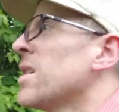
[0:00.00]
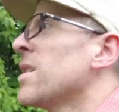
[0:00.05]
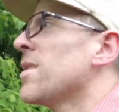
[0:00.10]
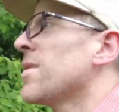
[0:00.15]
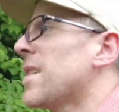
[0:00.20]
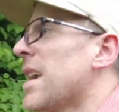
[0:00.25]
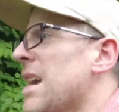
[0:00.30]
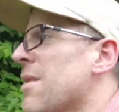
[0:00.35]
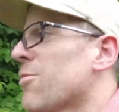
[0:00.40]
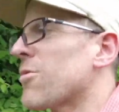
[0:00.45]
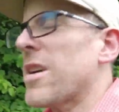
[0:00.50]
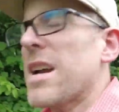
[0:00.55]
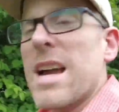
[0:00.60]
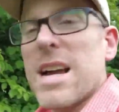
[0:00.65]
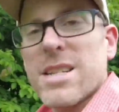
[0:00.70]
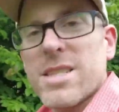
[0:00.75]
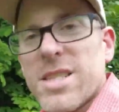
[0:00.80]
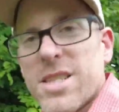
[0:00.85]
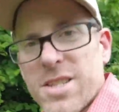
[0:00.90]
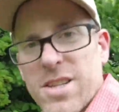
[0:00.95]
they were
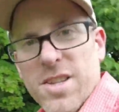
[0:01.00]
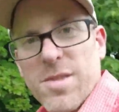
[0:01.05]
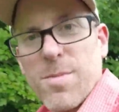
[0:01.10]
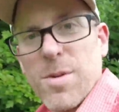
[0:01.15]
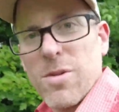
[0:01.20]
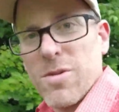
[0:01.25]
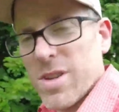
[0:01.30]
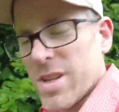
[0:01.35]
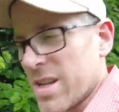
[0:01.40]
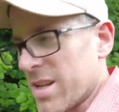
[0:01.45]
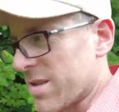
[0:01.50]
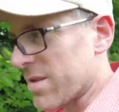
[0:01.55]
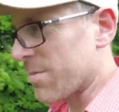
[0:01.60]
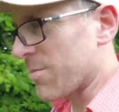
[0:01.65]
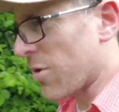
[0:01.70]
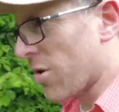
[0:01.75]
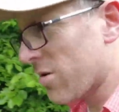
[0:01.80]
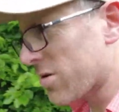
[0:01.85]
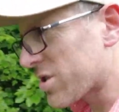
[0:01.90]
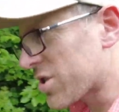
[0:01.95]
actually disputing it, the
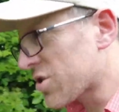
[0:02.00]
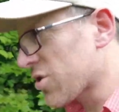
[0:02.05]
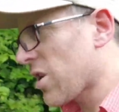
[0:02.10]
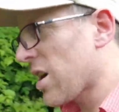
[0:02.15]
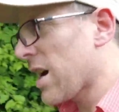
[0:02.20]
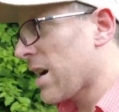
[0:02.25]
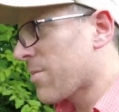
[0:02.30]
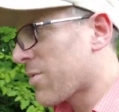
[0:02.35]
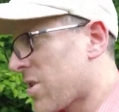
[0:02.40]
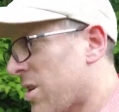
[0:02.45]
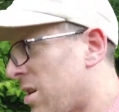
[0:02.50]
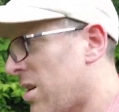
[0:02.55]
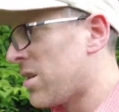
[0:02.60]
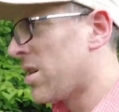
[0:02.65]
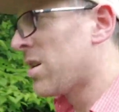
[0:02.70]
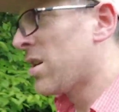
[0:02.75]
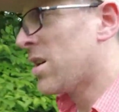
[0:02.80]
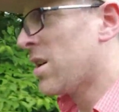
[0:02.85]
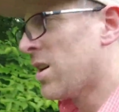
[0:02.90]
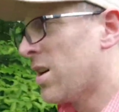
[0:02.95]
Polish tribes,
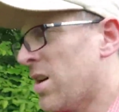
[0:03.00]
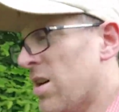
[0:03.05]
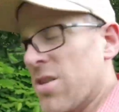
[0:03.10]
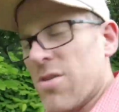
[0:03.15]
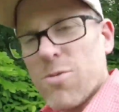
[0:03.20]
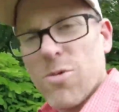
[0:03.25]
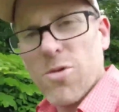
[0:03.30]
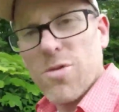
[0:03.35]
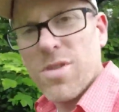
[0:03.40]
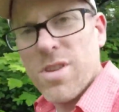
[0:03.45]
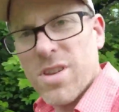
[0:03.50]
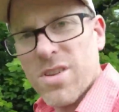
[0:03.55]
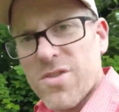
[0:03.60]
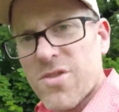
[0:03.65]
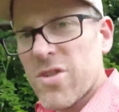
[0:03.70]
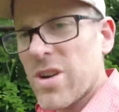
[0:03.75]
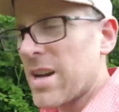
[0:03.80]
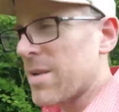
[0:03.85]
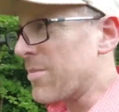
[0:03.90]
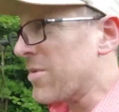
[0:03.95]
the Ruthenian
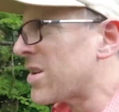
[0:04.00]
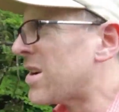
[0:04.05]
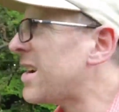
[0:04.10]
tribes.